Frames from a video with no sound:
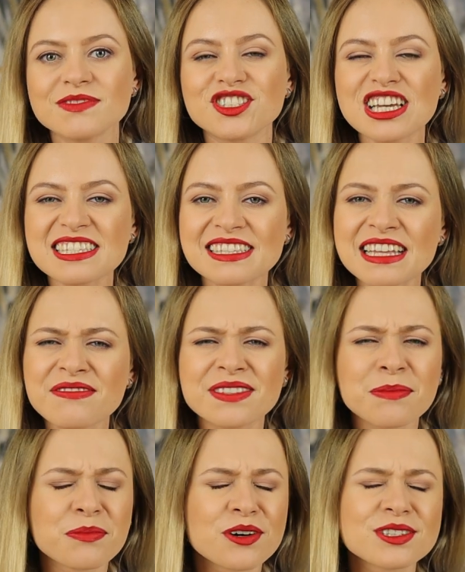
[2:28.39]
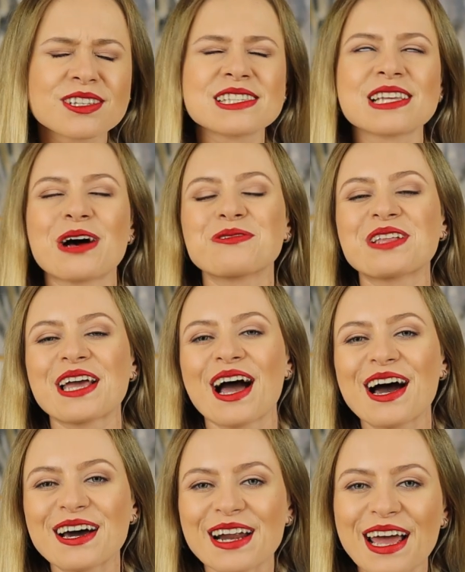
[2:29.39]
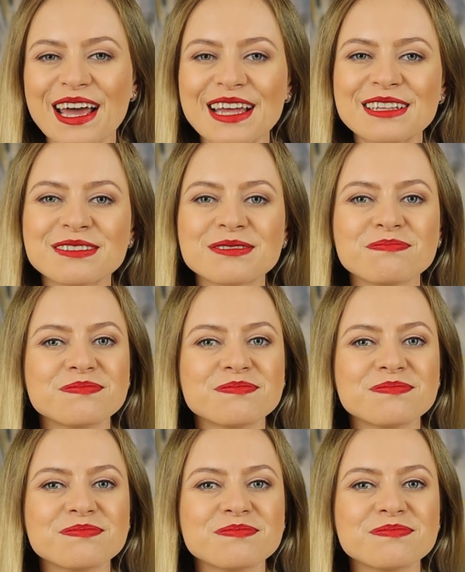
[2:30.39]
just leave the bottles how they are and